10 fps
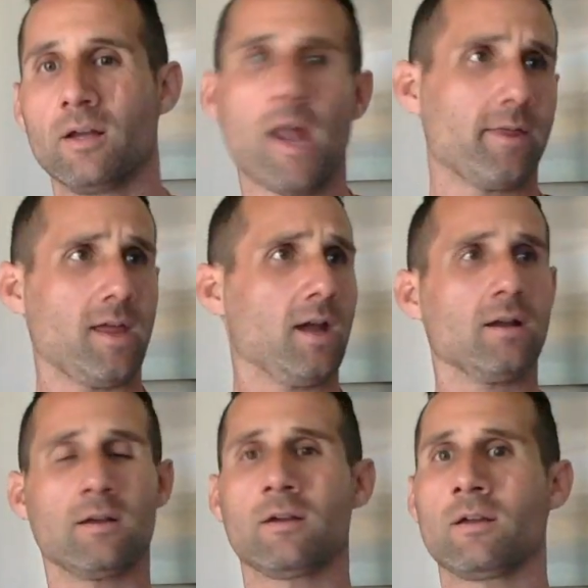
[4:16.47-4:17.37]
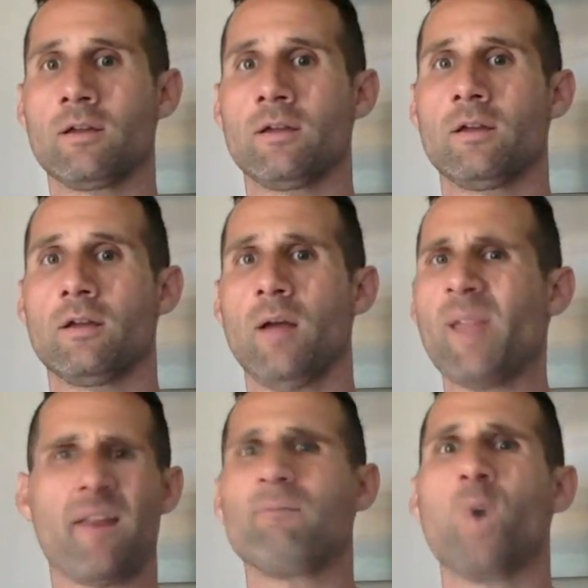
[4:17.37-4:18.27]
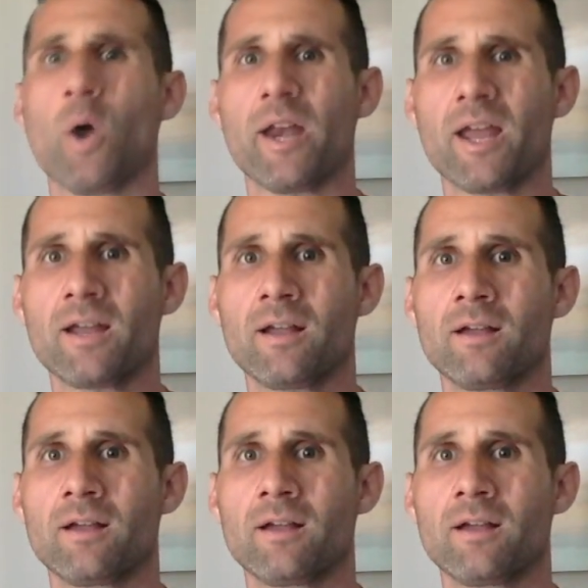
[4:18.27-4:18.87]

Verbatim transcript: Nothing. I'm not avoiding.